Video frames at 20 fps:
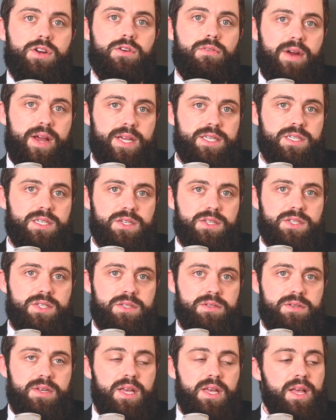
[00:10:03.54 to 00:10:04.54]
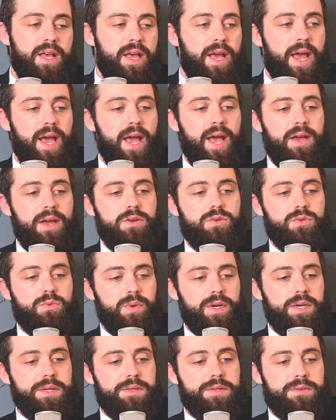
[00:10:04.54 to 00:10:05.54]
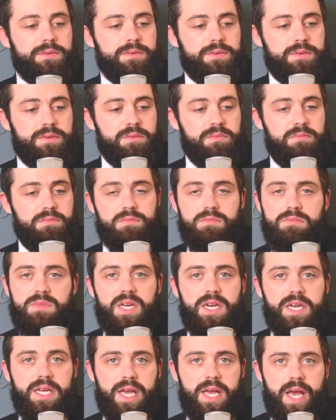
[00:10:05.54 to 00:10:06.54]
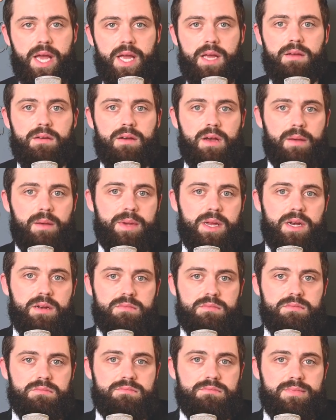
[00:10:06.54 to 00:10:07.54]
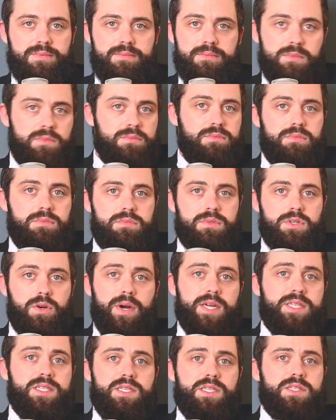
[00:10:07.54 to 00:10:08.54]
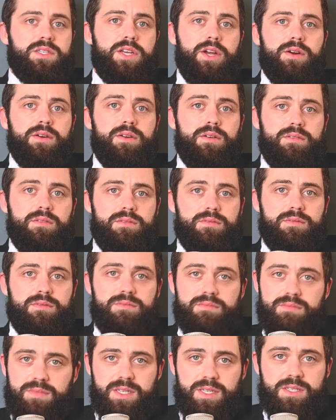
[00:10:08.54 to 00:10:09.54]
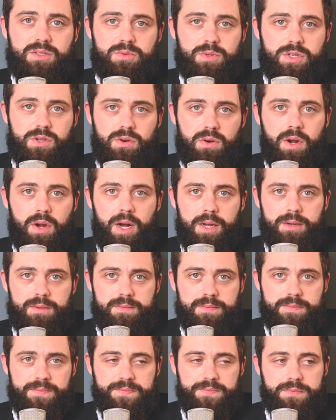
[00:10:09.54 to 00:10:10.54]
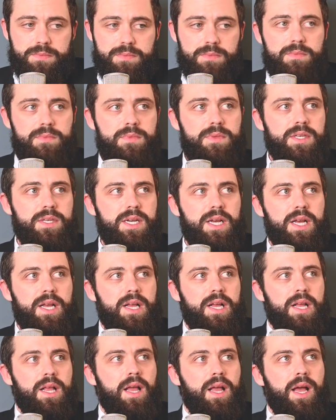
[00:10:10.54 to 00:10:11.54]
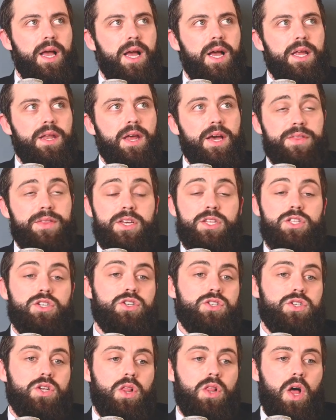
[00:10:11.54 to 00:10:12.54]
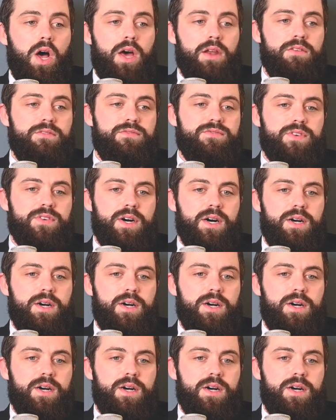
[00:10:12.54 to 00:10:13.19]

crisis. And with EDA, I mean, the crisis is here. This is what's going on. And I think there's a lot of